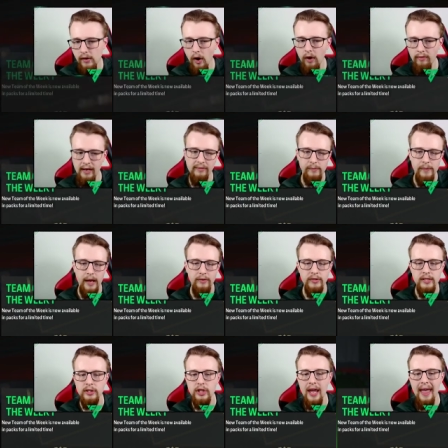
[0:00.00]
of Ivan
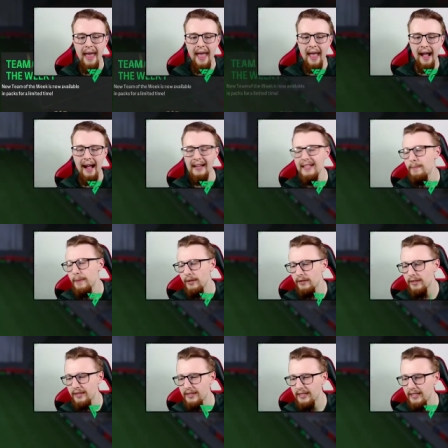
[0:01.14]
Perisic, I did build a
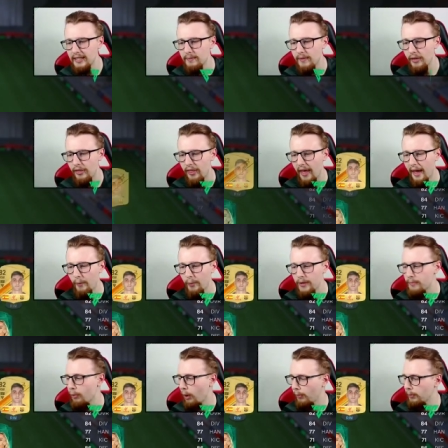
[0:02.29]
team that we
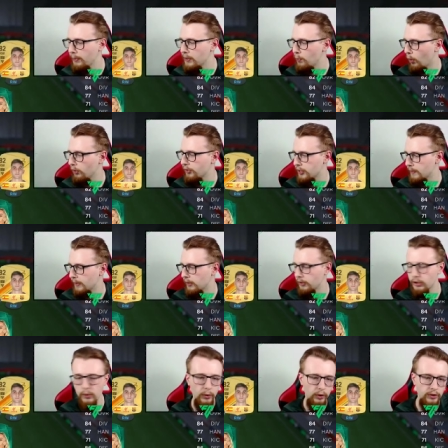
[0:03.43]
probably want to build
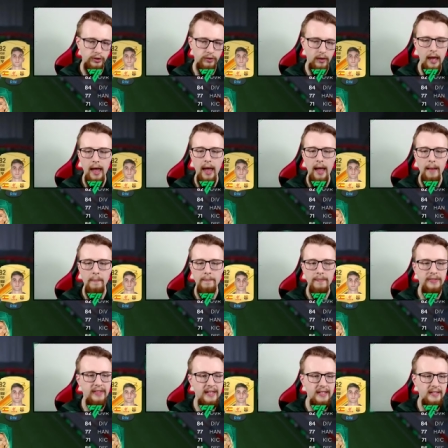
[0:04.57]
towards.
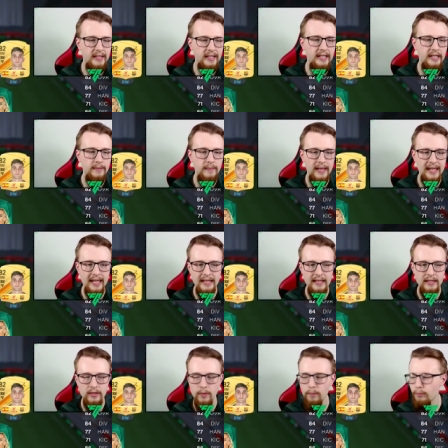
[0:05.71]
This team is
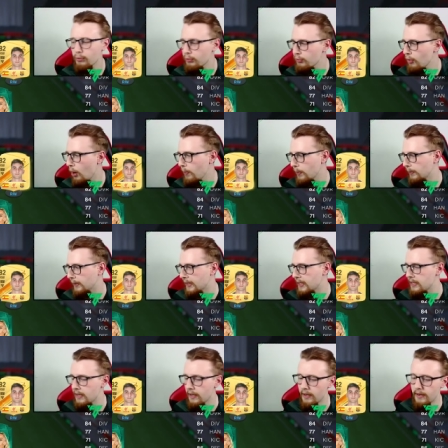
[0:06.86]
probably
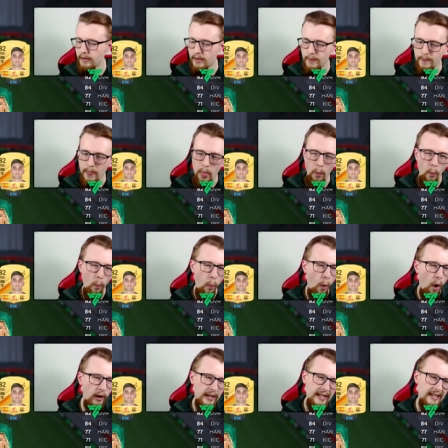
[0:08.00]

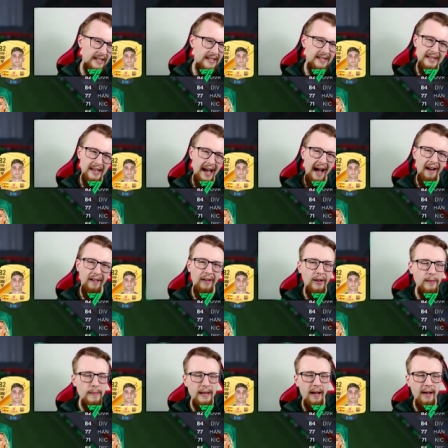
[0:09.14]
what is going to
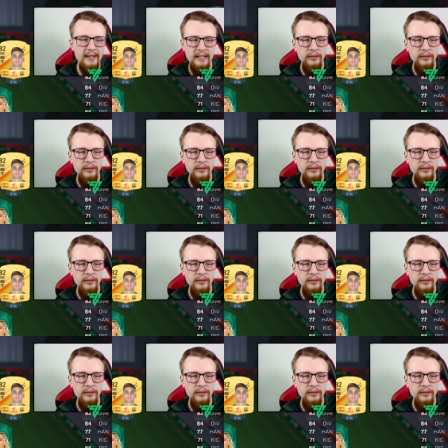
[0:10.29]
be ideal